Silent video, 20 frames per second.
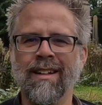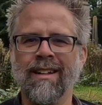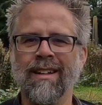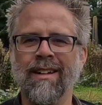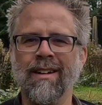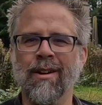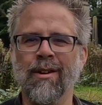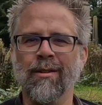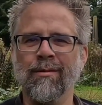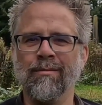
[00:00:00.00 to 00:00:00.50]

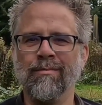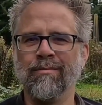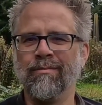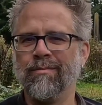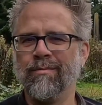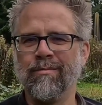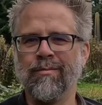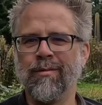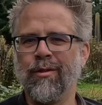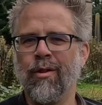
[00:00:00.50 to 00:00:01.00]
you know,
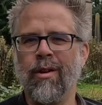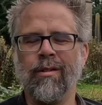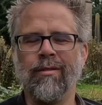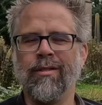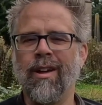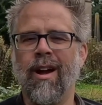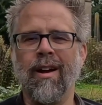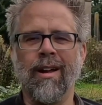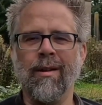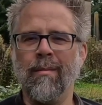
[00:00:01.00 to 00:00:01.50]
cr-
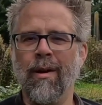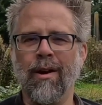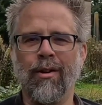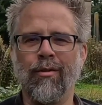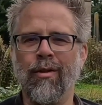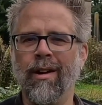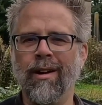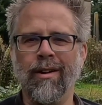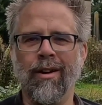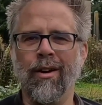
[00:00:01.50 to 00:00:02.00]
talking about
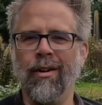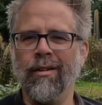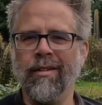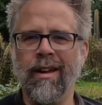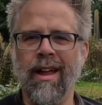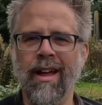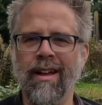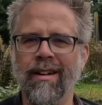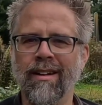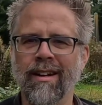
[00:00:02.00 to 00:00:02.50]
credit card
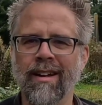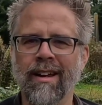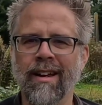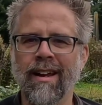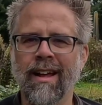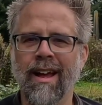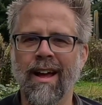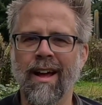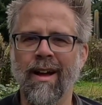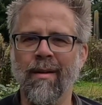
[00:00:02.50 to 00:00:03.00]
debt.
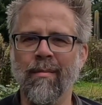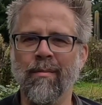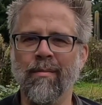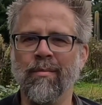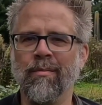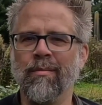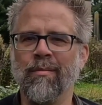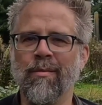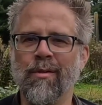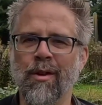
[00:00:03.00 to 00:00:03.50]
Um,
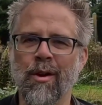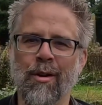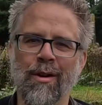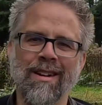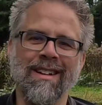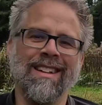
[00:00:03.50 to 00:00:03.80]
so,